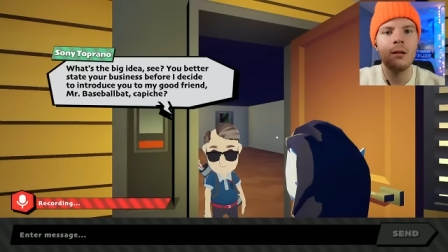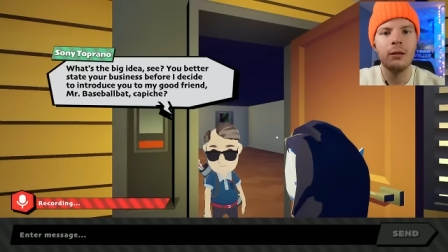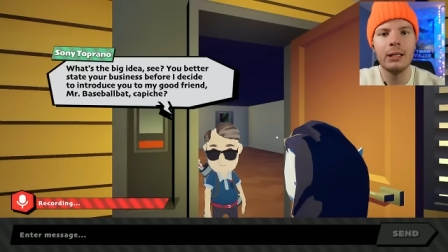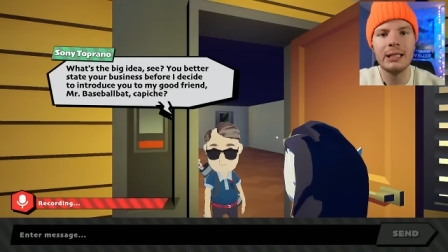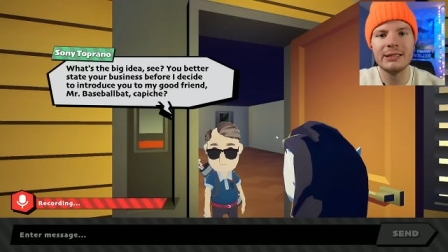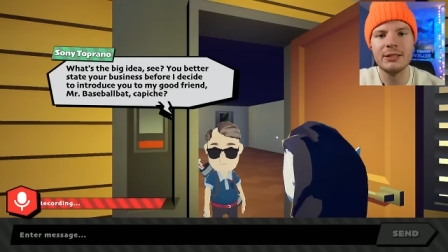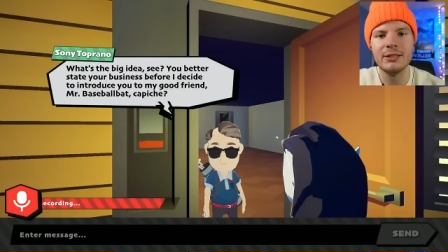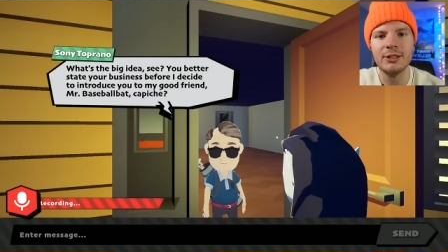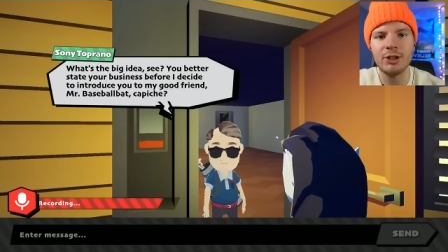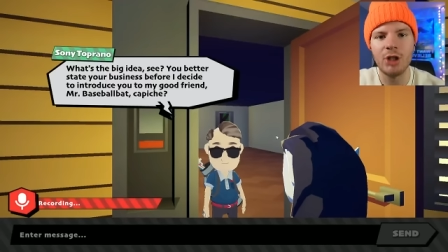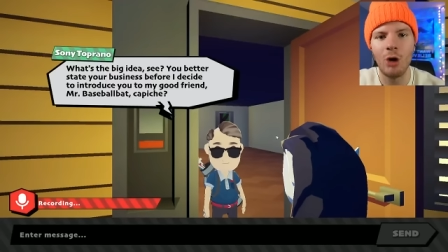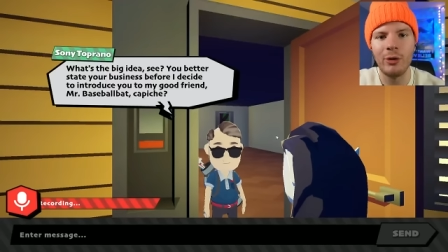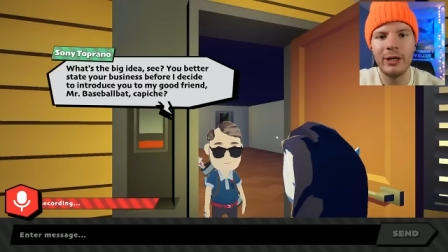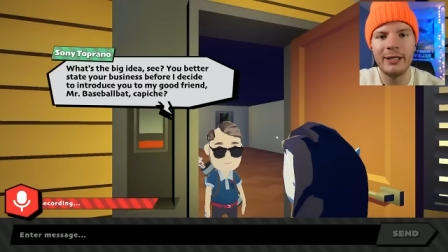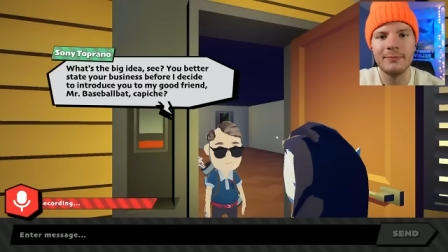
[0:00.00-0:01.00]
listen,
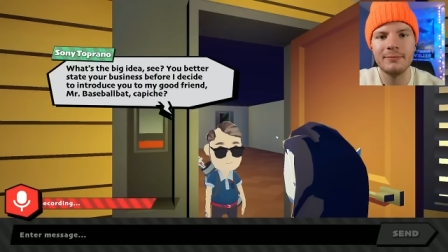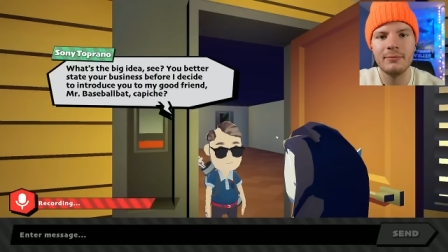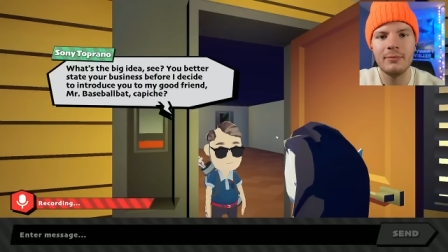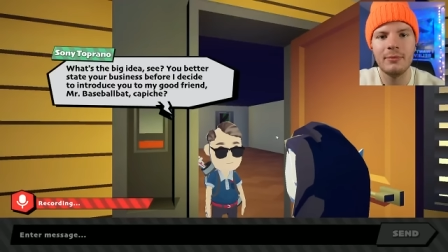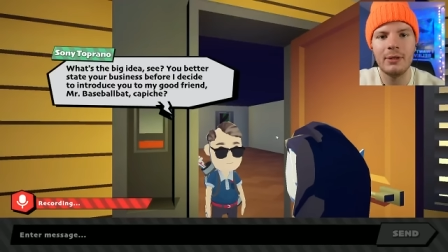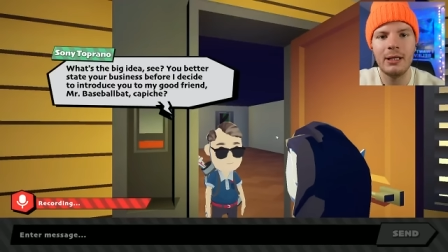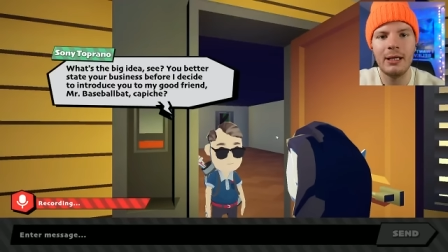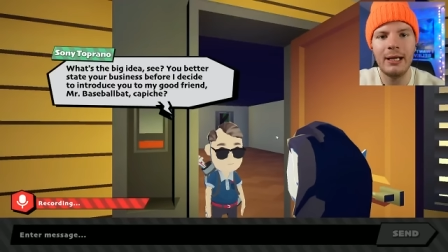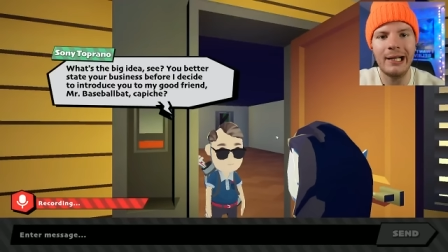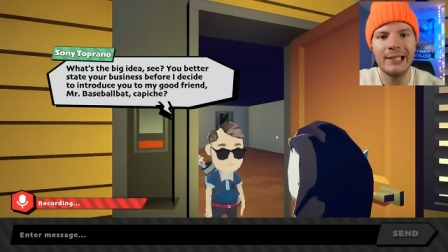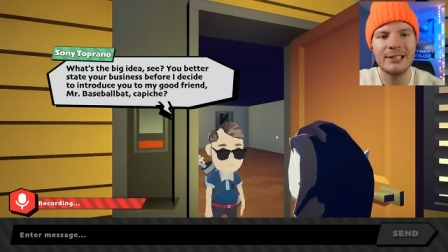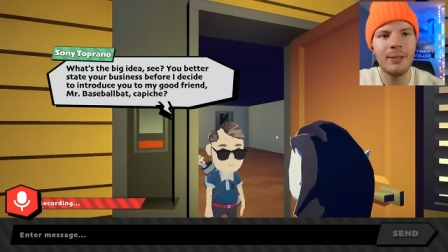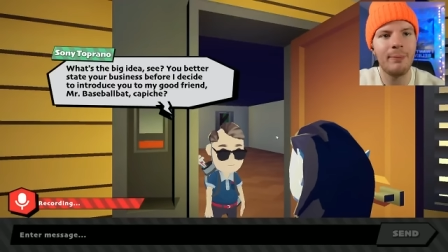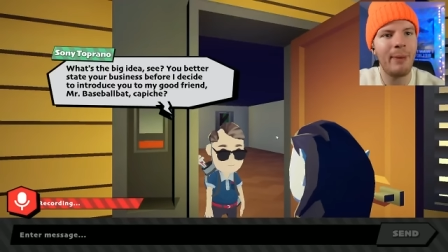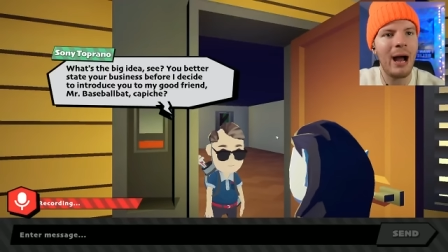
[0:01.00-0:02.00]
Sony,
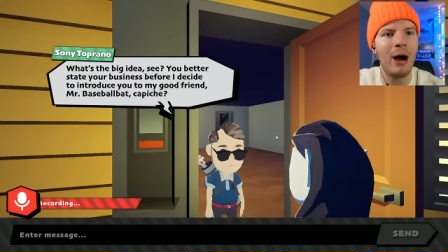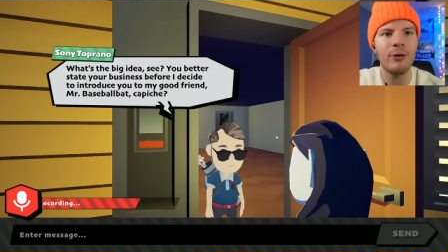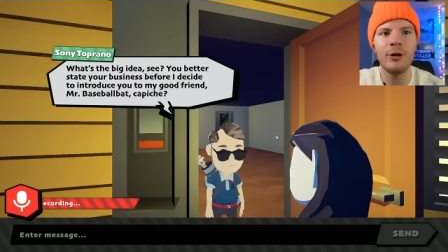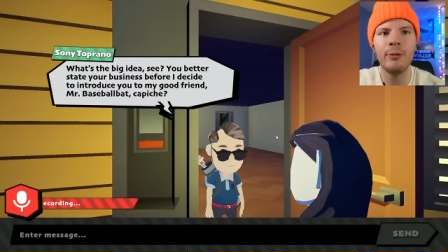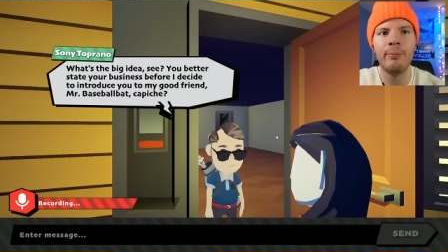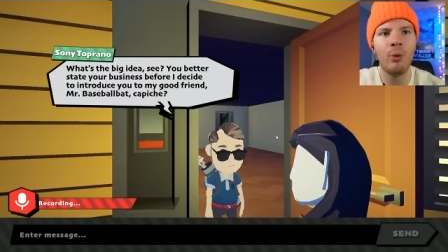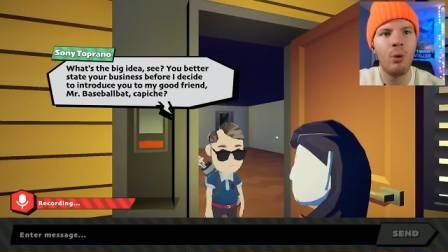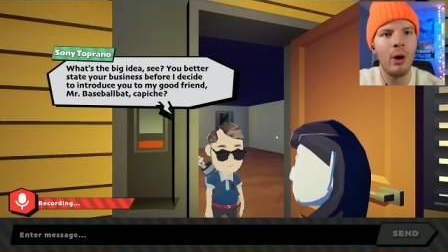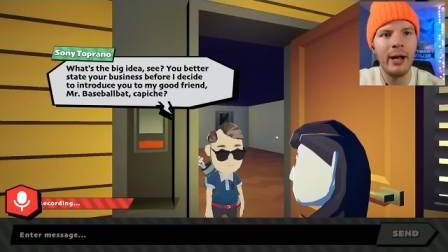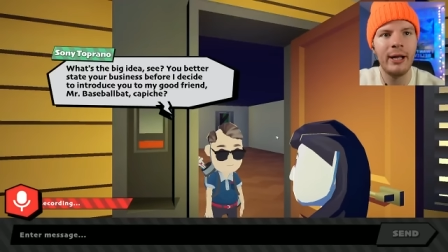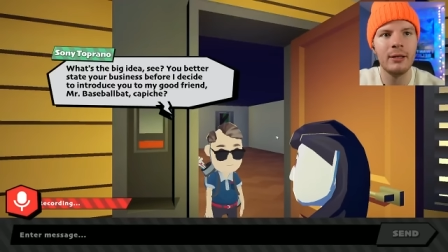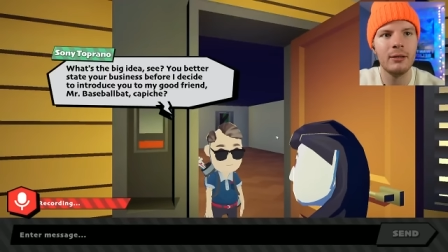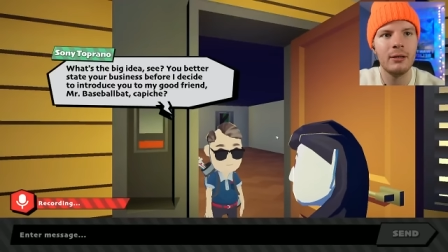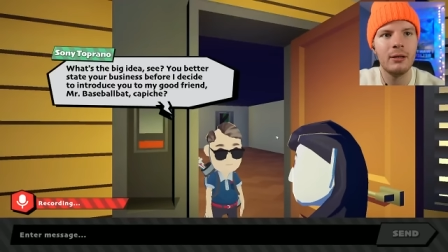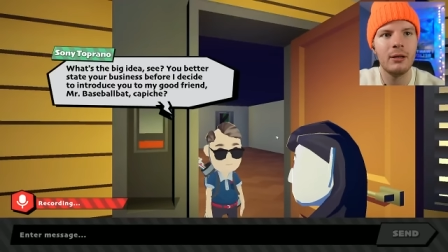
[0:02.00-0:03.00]
it's about your boy,
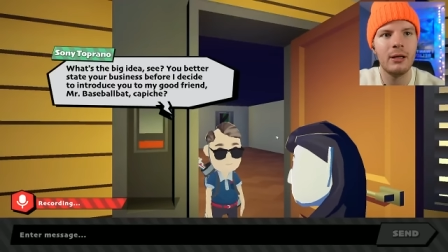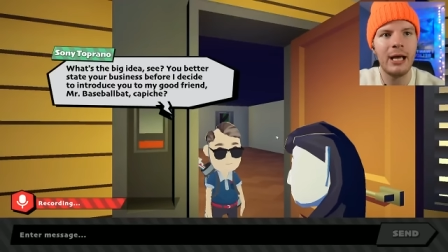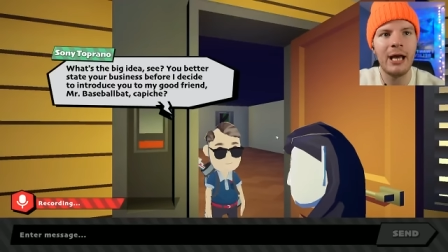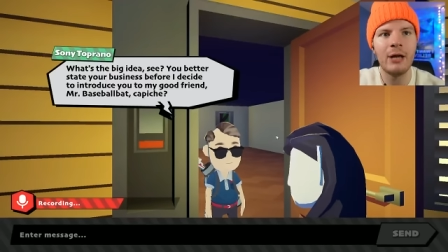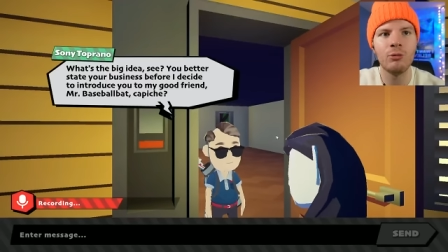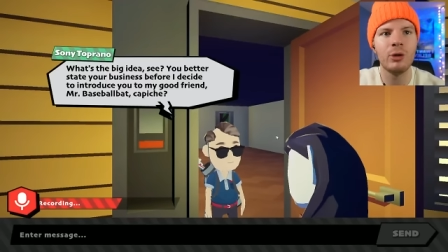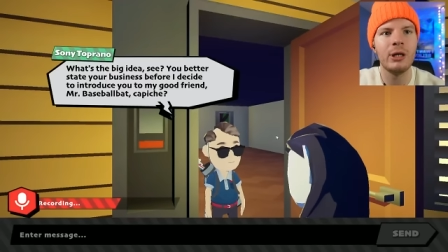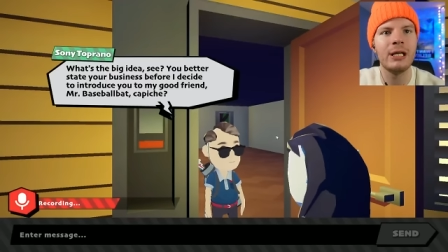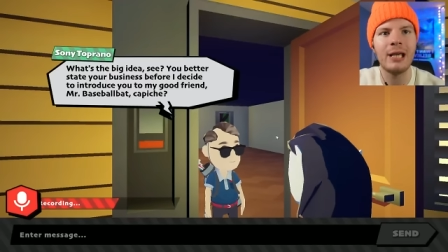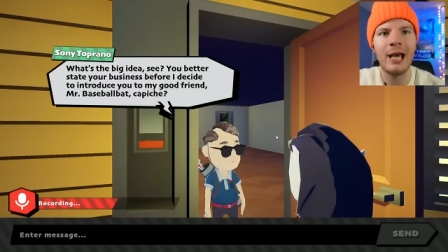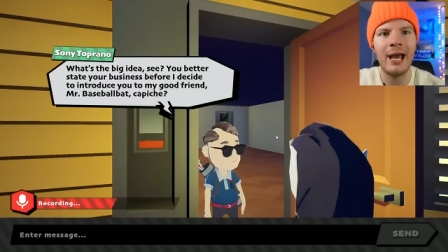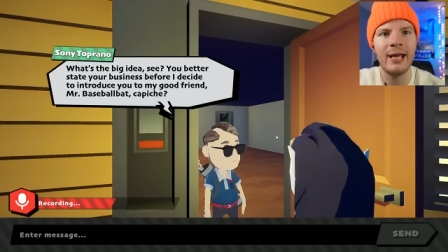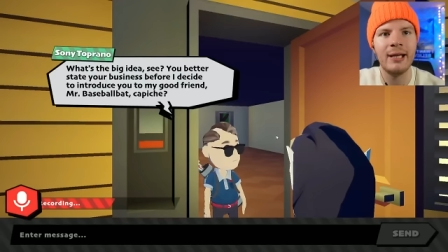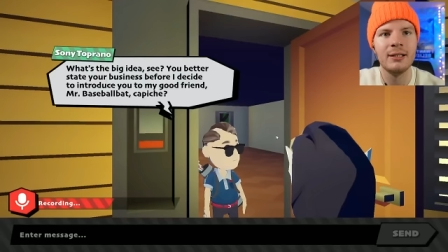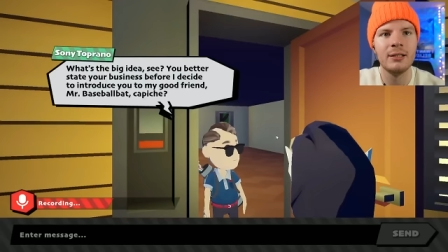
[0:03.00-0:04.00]

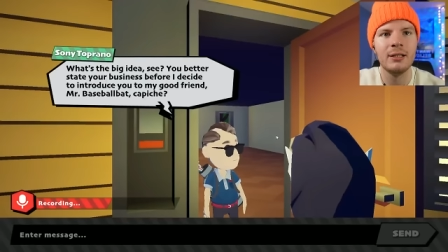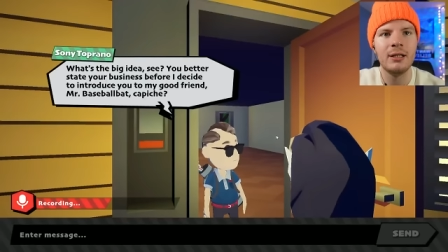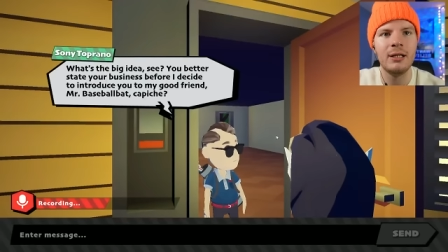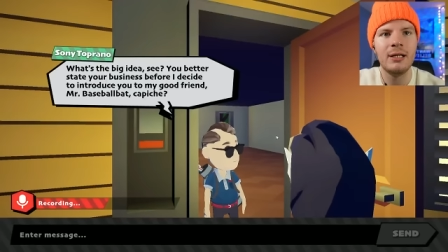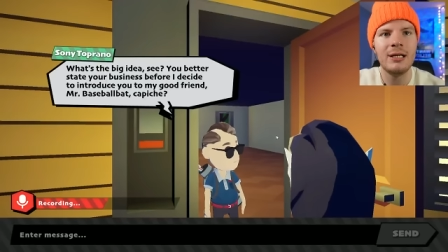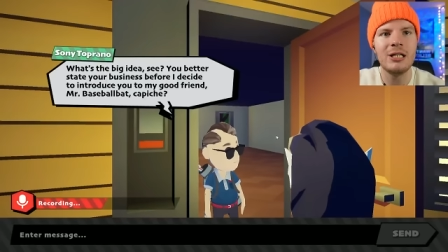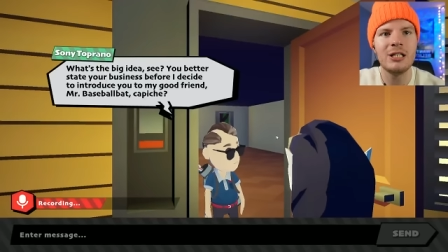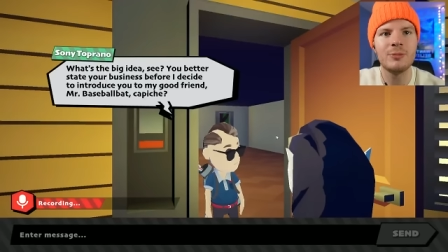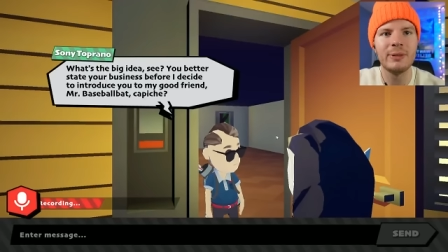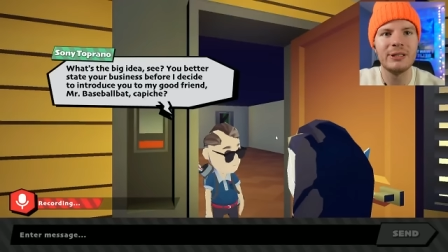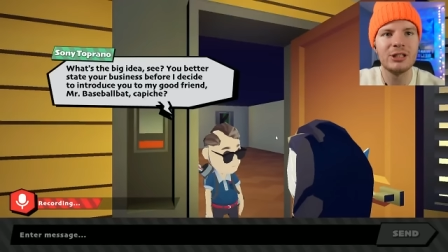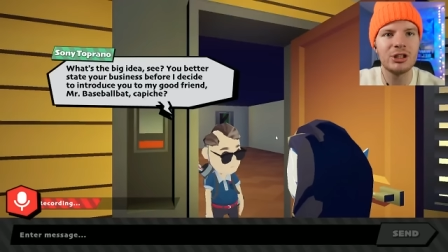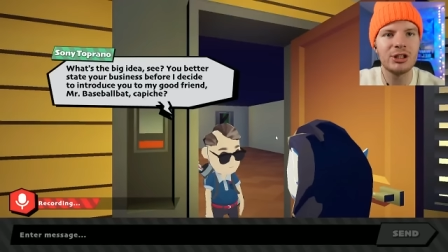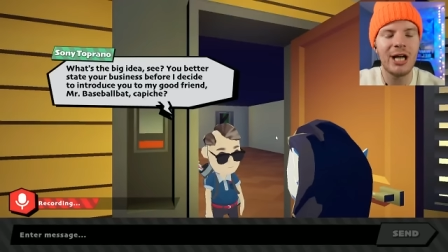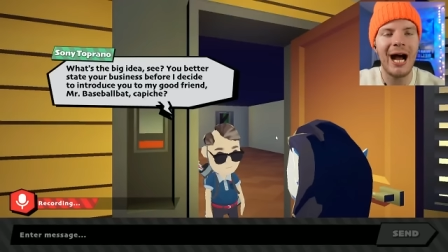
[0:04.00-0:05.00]
Enrique. He's been
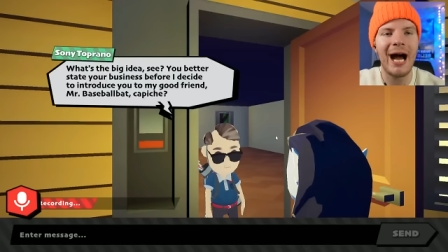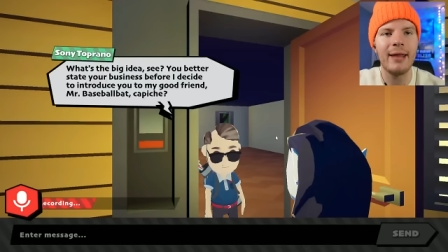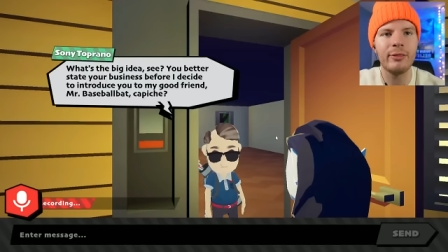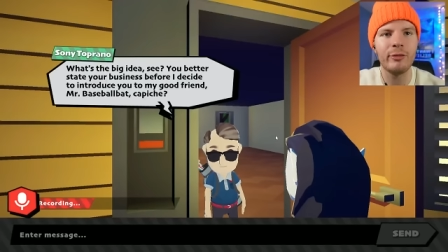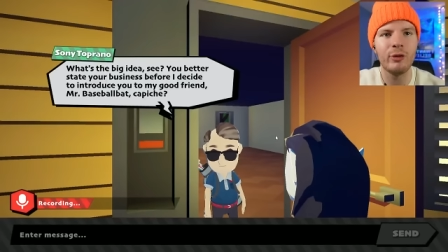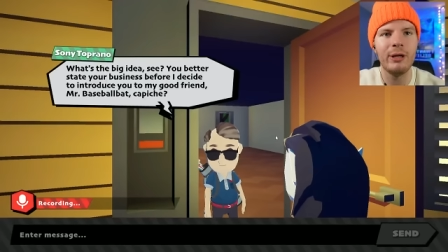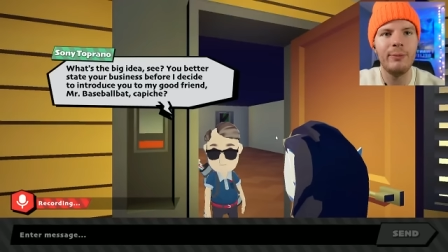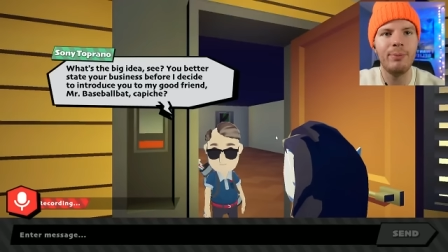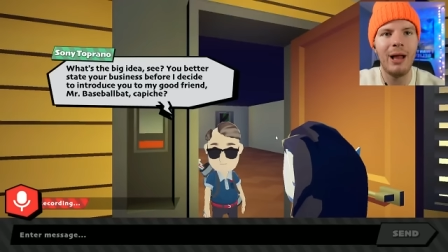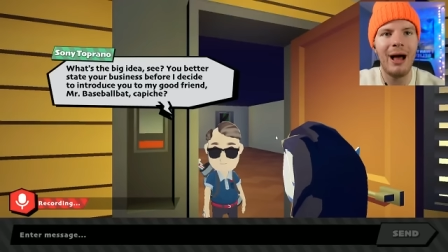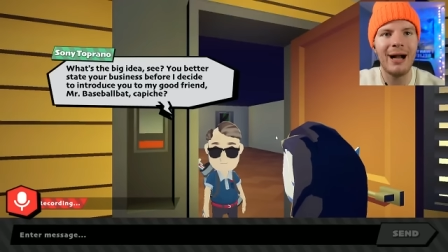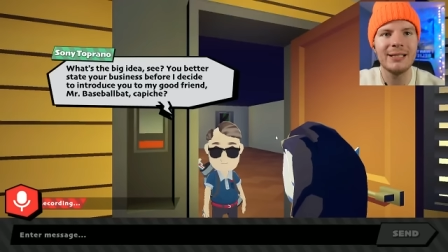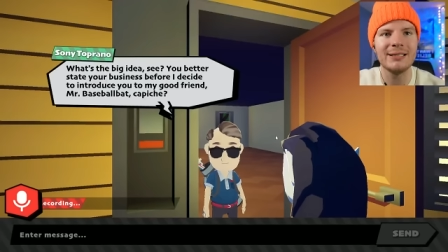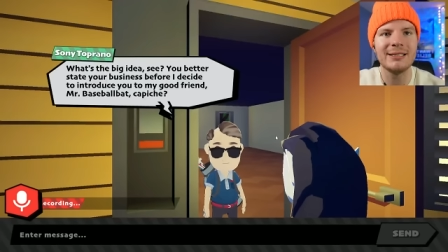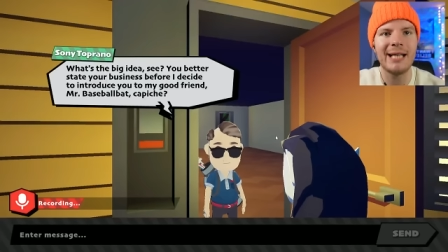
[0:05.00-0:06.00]
shot three
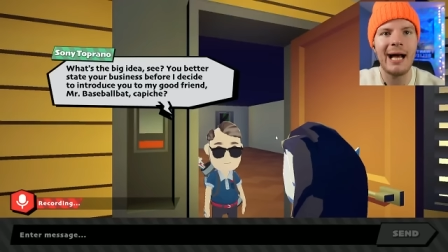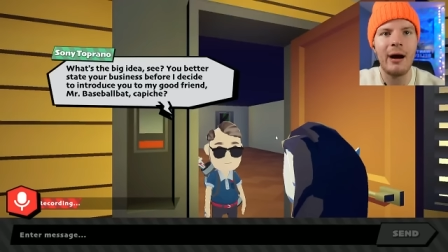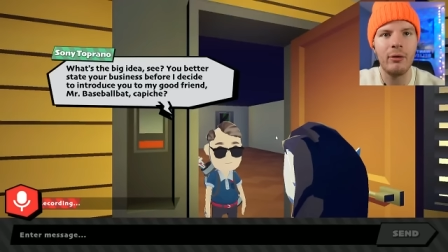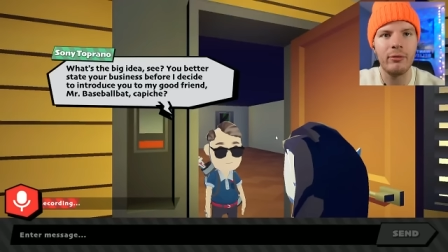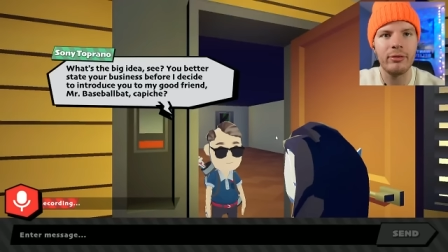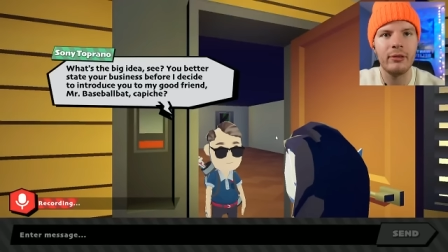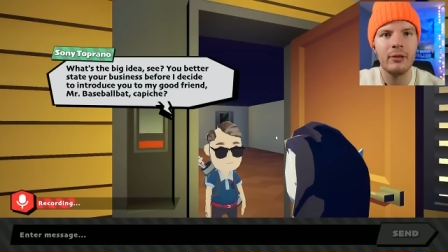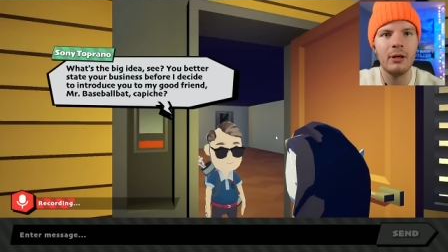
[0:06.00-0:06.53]
blocks south.